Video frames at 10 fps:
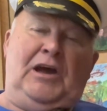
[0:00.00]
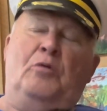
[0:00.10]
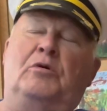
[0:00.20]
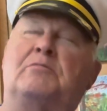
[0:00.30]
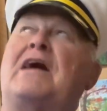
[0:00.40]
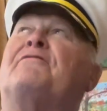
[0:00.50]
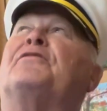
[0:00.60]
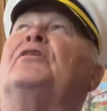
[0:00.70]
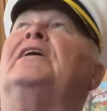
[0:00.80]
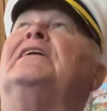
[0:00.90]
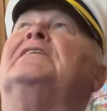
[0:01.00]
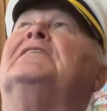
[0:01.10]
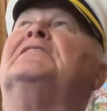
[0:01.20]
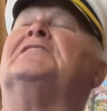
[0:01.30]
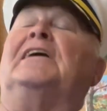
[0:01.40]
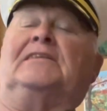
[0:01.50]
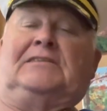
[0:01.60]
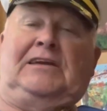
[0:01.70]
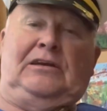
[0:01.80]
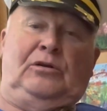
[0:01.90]
With my friends at
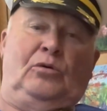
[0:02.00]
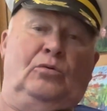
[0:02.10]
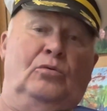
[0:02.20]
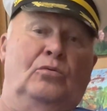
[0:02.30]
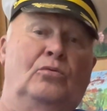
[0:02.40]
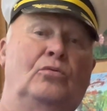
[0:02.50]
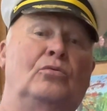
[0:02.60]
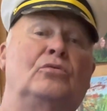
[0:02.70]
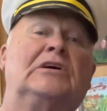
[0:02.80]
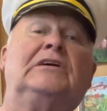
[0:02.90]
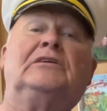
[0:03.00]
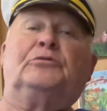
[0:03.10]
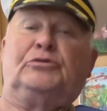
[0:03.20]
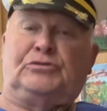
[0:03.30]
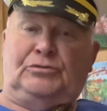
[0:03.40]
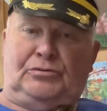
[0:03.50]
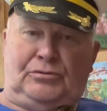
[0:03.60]
the old country